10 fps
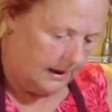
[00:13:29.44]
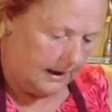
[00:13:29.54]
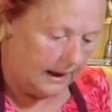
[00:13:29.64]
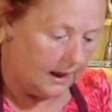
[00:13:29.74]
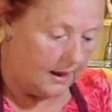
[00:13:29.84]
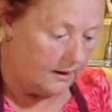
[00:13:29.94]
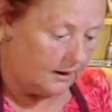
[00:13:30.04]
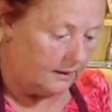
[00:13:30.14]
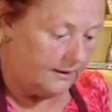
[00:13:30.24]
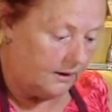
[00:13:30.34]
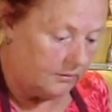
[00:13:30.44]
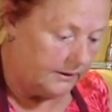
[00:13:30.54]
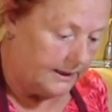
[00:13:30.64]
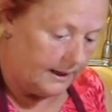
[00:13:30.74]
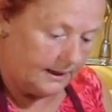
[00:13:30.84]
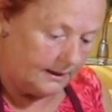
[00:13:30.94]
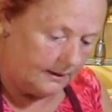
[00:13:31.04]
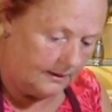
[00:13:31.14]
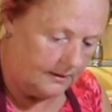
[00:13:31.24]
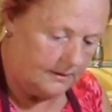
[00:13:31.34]
And I think we're done.
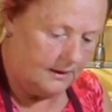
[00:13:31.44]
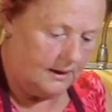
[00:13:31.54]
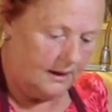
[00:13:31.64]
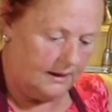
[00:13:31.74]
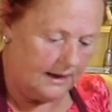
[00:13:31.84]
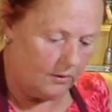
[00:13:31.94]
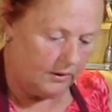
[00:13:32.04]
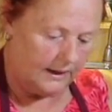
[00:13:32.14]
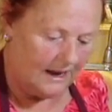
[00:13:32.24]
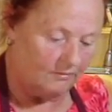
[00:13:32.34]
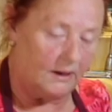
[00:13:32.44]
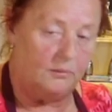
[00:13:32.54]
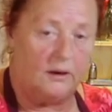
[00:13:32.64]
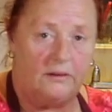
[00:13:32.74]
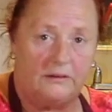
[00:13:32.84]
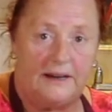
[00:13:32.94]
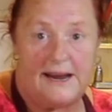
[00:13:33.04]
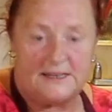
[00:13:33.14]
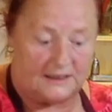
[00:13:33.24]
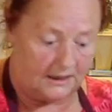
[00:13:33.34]
Now we're going to have my brother
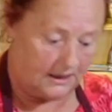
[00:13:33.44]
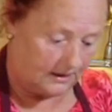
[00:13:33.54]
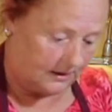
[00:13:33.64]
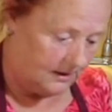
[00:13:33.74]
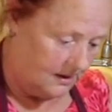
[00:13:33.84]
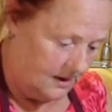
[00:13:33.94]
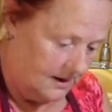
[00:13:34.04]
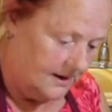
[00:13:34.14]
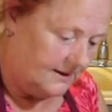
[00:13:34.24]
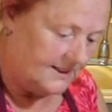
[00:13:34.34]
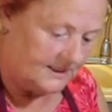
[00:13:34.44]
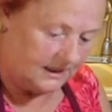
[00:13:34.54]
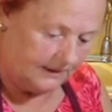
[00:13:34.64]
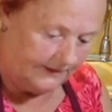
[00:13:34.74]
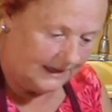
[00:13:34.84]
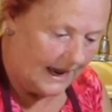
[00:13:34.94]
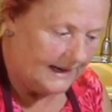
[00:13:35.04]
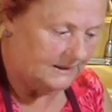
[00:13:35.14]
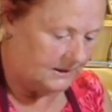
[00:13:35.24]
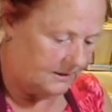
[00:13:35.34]
taste it to see if he
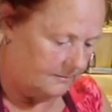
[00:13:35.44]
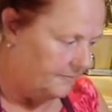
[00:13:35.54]
likes it.